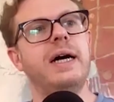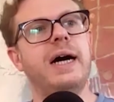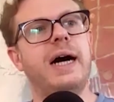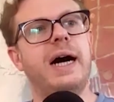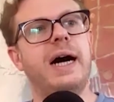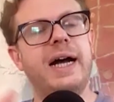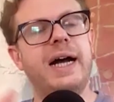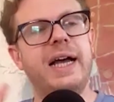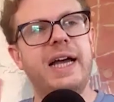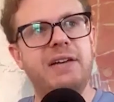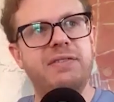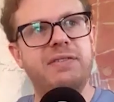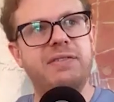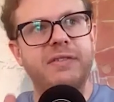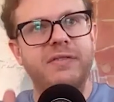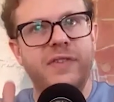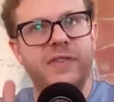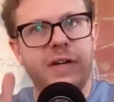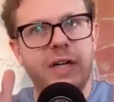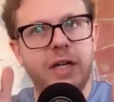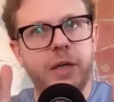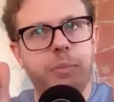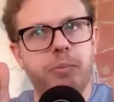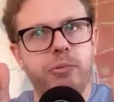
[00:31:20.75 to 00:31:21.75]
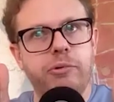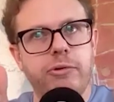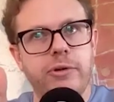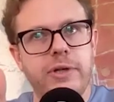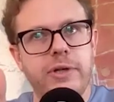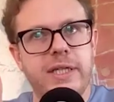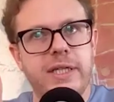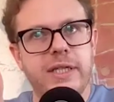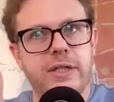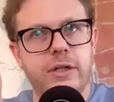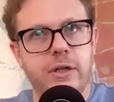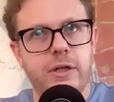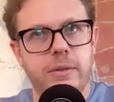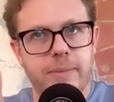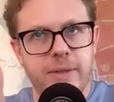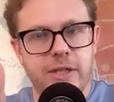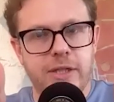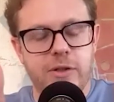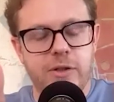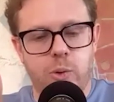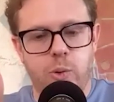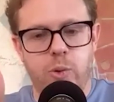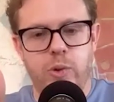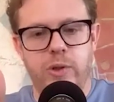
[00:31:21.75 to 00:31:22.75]
I have a very predetermined
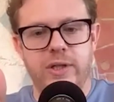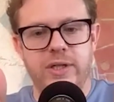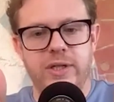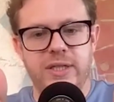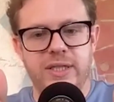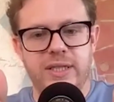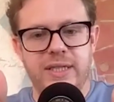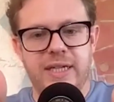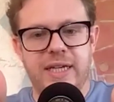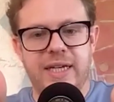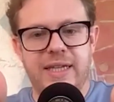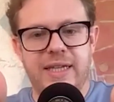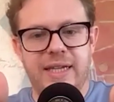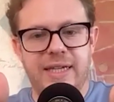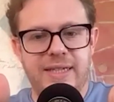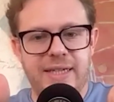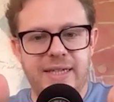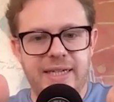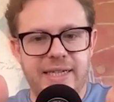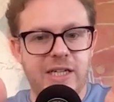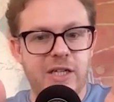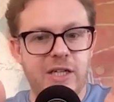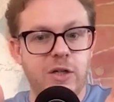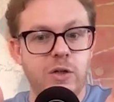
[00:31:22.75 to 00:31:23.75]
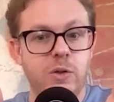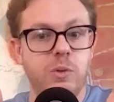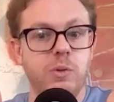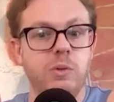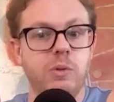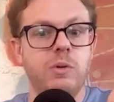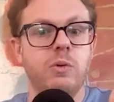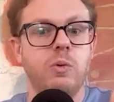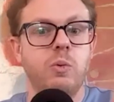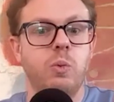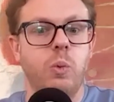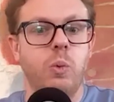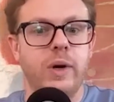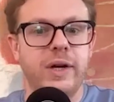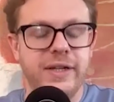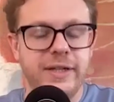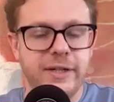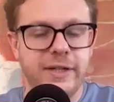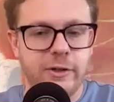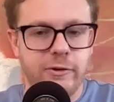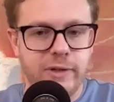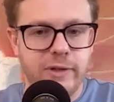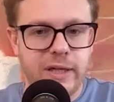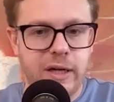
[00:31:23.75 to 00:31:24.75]
course, unless I go 1
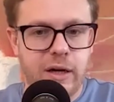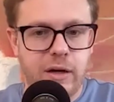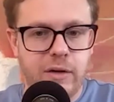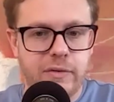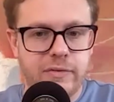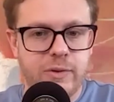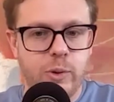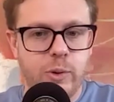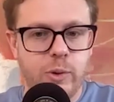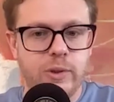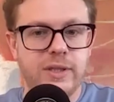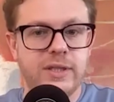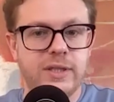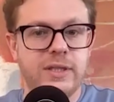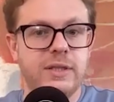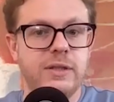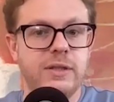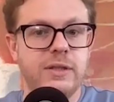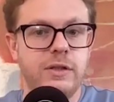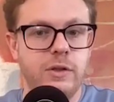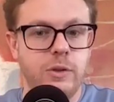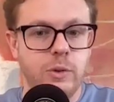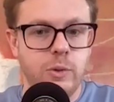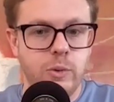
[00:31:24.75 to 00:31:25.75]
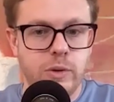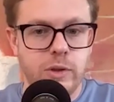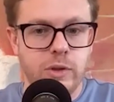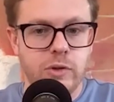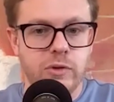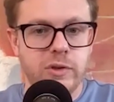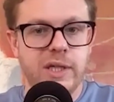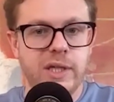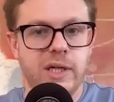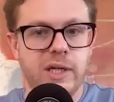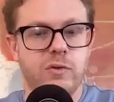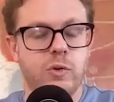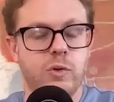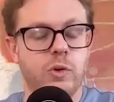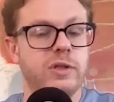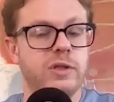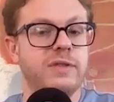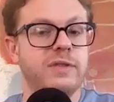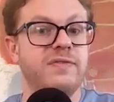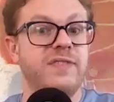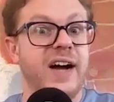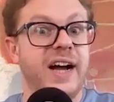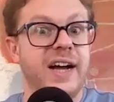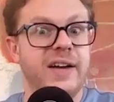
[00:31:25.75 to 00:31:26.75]
degree off course, 2 degree off course,
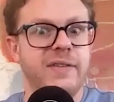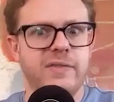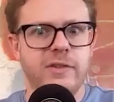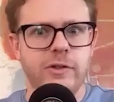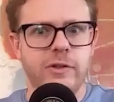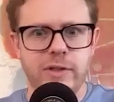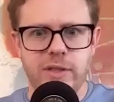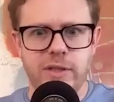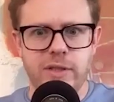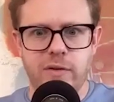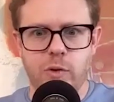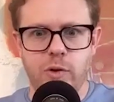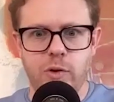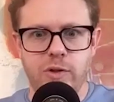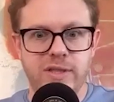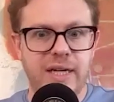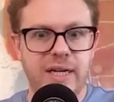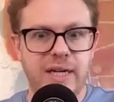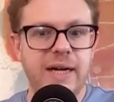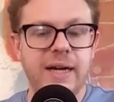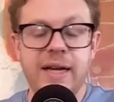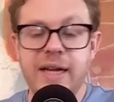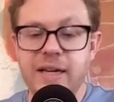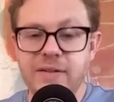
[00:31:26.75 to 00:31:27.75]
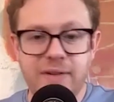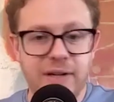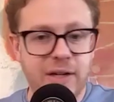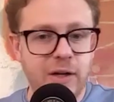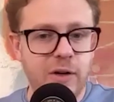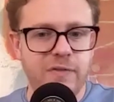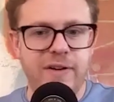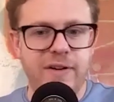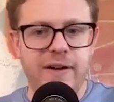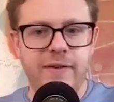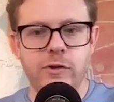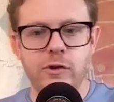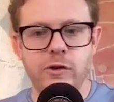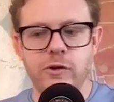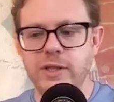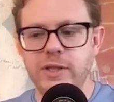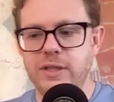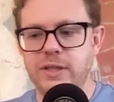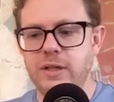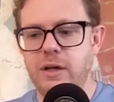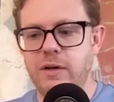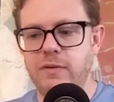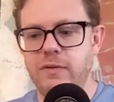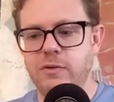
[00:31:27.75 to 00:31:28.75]
5 degrees off course. If I go 5
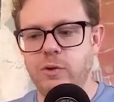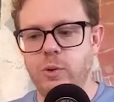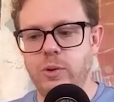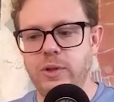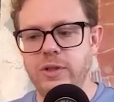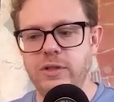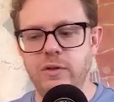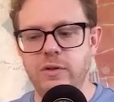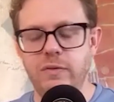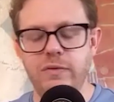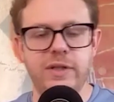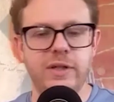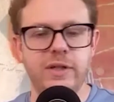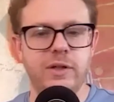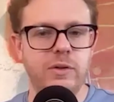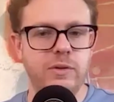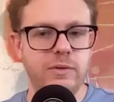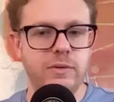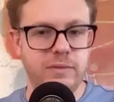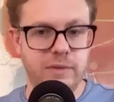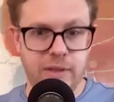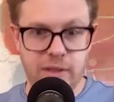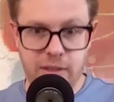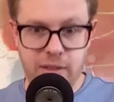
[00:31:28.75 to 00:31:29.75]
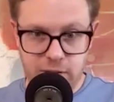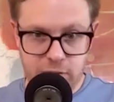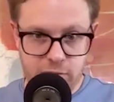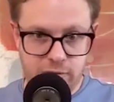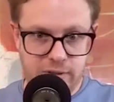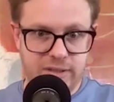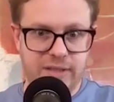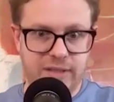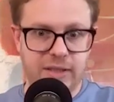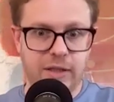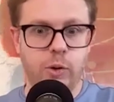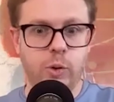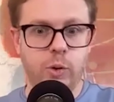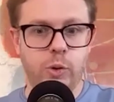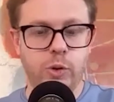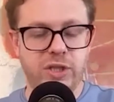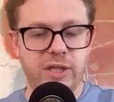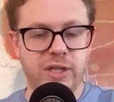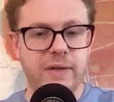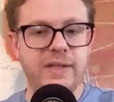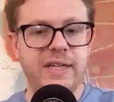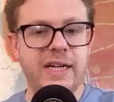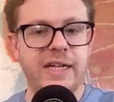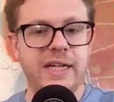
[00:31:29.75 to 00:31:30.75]
degrees off course across an ocean,
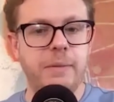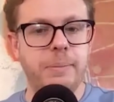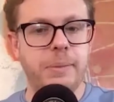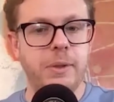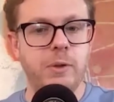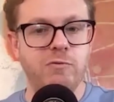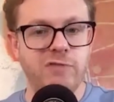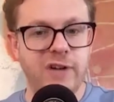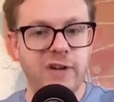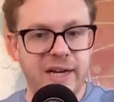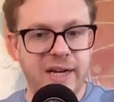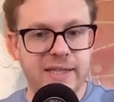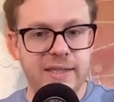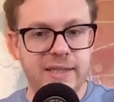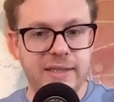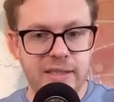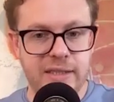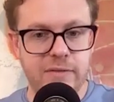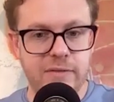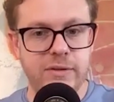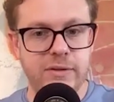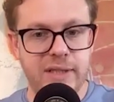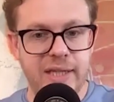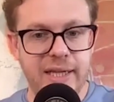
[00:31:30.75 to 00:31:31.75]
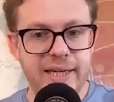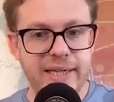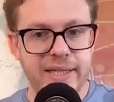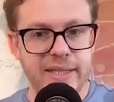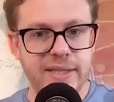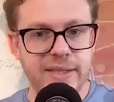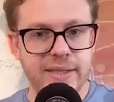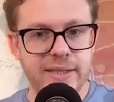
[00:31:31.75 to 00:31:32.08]
I'm going to end up in a radically different land.